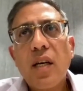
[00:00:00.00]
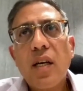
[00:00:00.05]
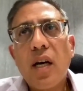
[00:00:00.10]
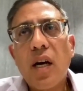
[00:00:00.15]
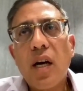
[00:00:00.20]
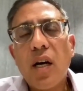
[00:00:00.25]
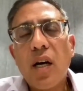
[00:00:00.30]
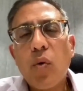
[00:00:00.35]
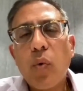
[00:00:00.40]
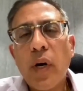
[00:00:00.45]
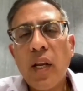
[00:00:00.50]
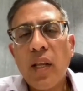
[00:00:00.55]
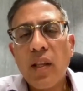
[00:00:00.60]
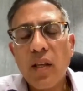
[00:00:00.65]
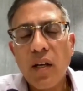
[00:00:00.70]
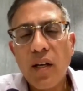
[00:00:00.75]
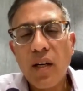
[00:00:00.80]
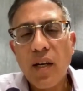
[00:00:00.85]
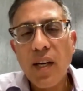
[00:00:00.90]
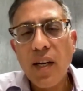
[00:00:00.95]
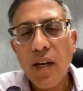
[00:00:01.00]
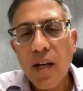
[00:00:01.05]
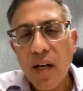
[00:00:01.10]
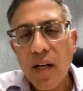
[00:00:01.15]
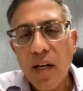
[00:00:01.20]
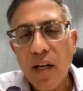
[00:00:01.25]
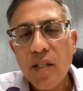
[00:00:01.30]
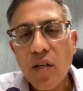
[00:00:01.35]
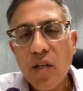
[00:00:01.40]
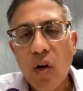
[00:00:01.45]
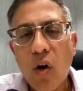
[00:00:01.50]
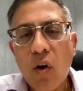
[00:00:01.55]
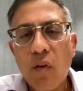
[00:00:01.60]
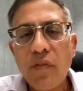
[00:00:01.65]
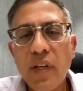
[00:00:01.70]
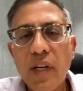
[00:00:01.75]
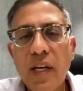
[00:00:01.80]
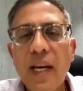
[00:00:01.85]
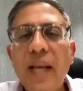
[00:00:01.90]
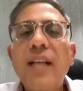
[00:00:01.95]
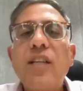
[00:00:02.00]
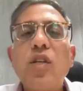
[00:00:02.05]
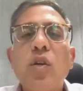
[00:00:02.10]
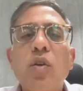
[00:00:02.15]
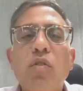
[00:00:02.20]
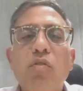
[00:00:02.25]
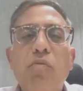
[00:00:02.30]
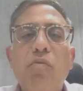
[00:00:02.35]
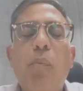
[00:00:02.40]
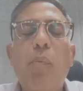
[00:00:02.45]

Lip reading: 20, 30 years of the nature of